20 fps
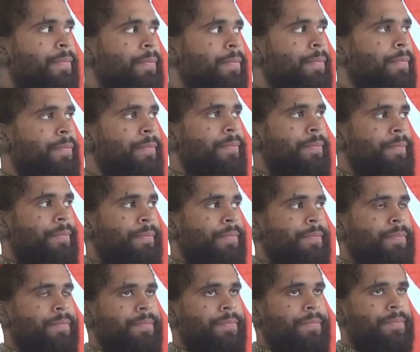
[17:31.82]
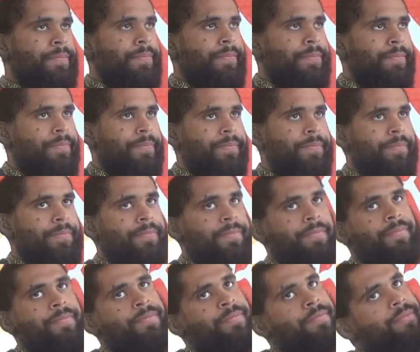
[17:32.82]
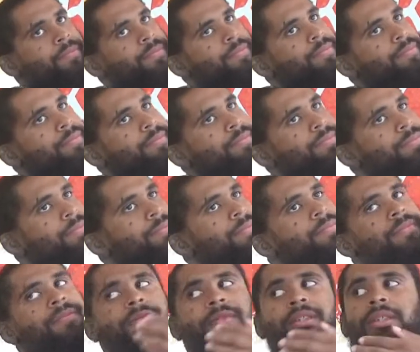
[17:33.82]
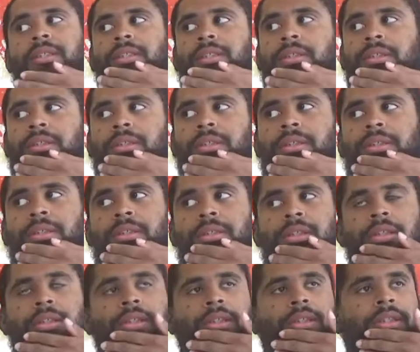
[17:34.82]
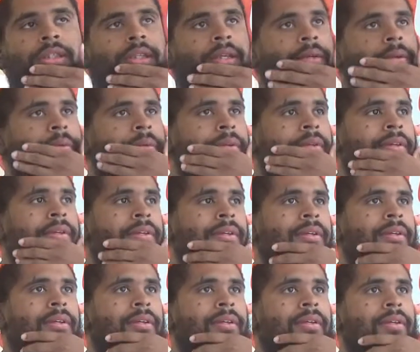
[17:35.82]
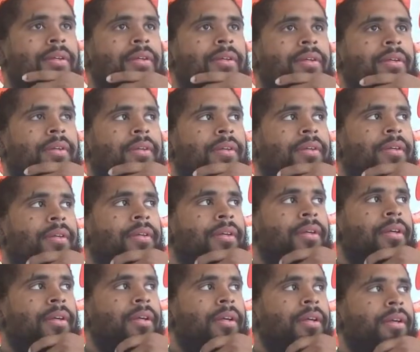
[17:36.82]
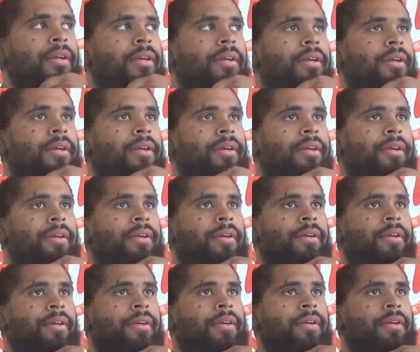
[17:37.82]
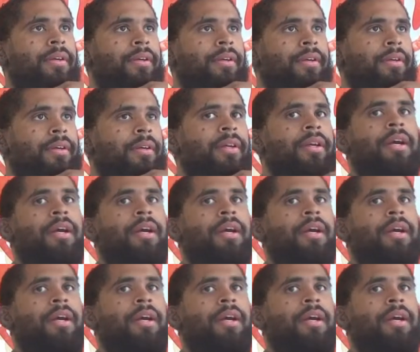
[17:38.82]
(not speaking)